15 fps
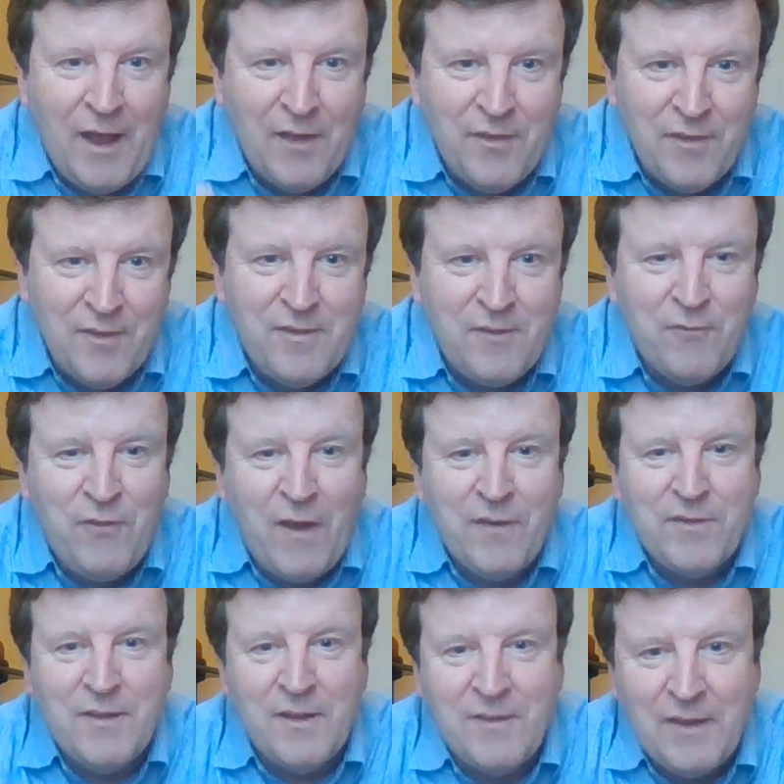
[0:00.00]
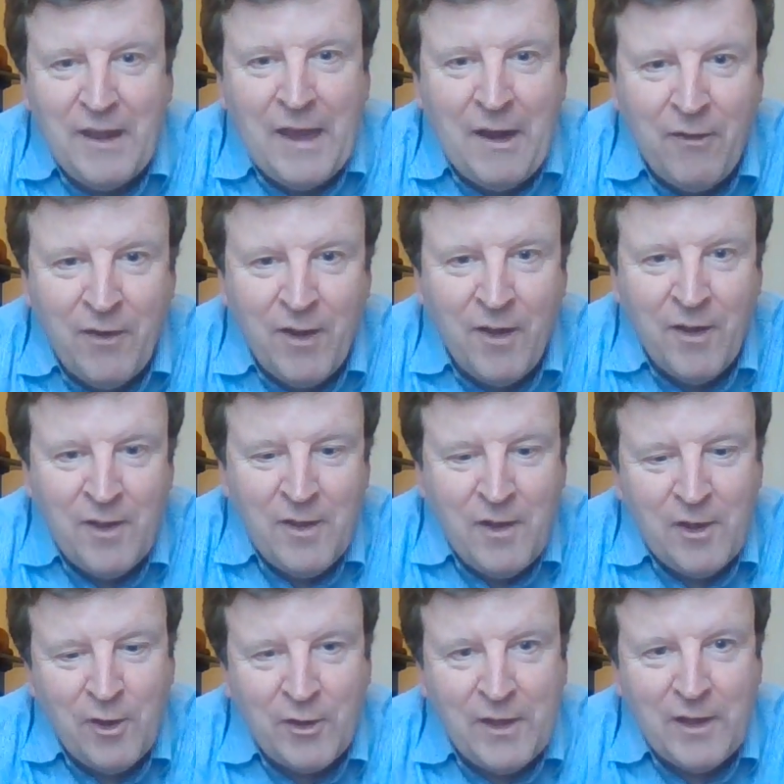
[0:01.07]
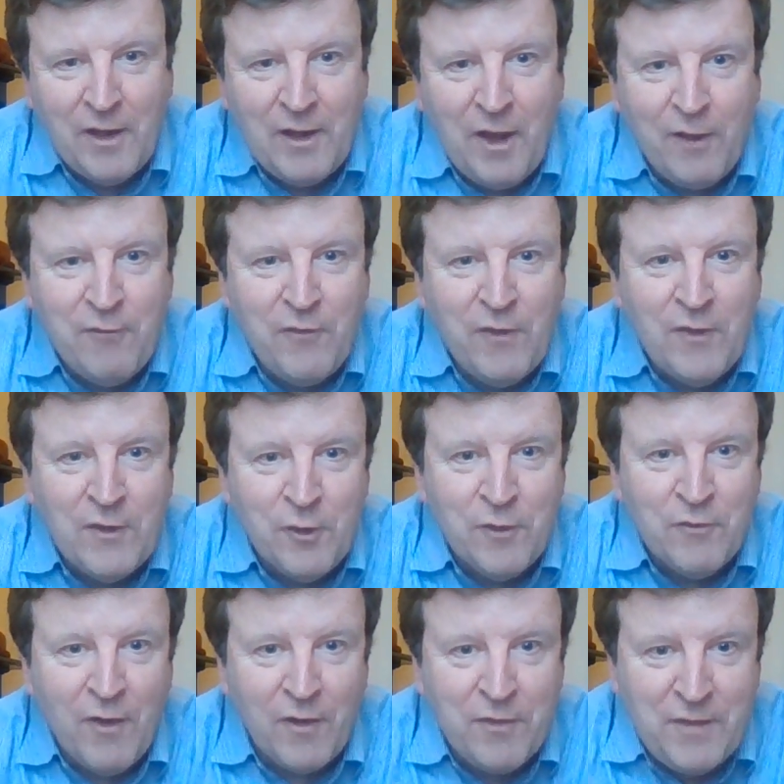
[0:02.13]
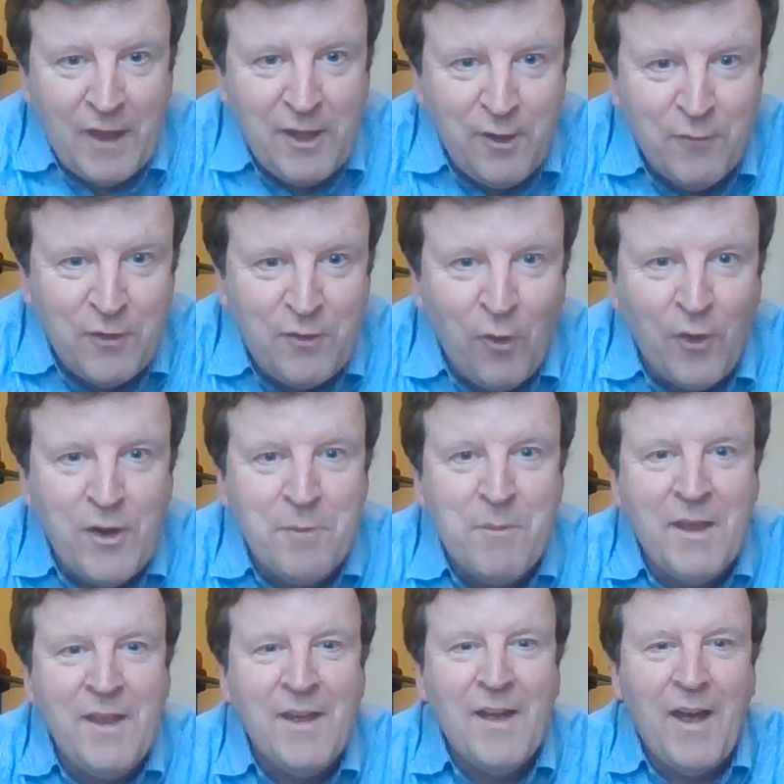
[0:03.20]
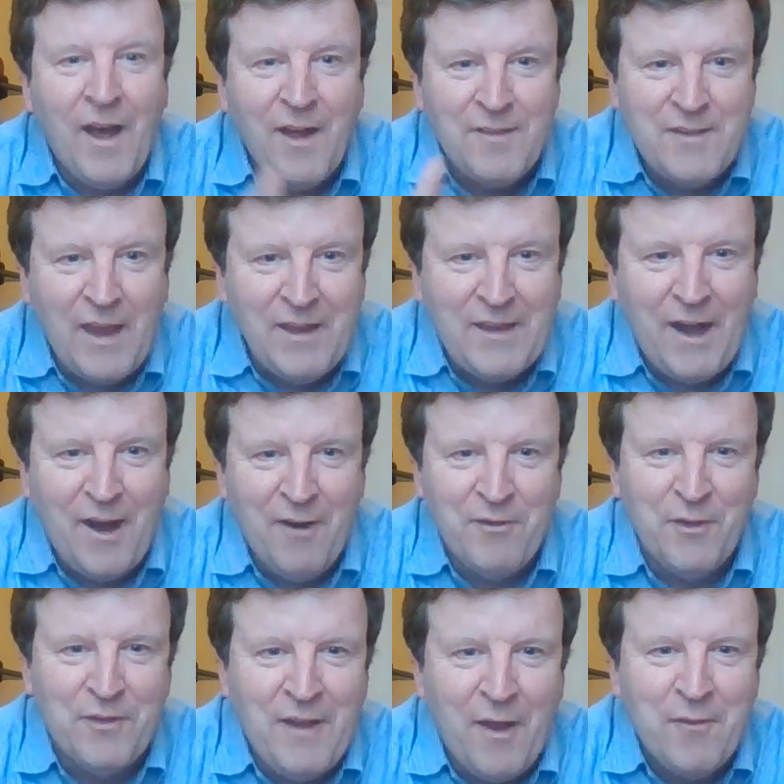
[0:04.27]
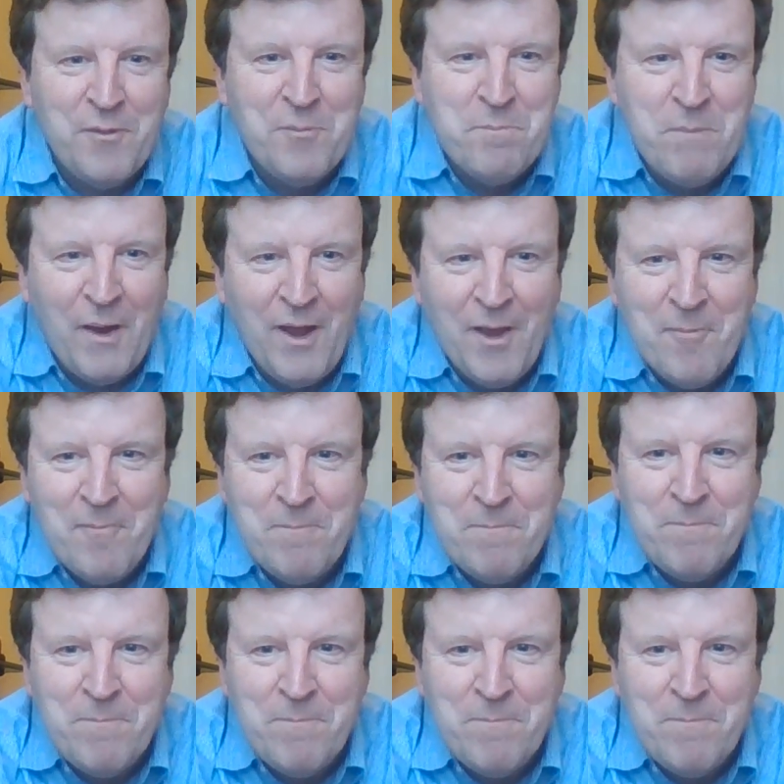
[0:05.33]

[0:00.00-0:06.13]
this fascinating area looking at life in the universe. Thank you for joining me. Take care of yourselves. Bye.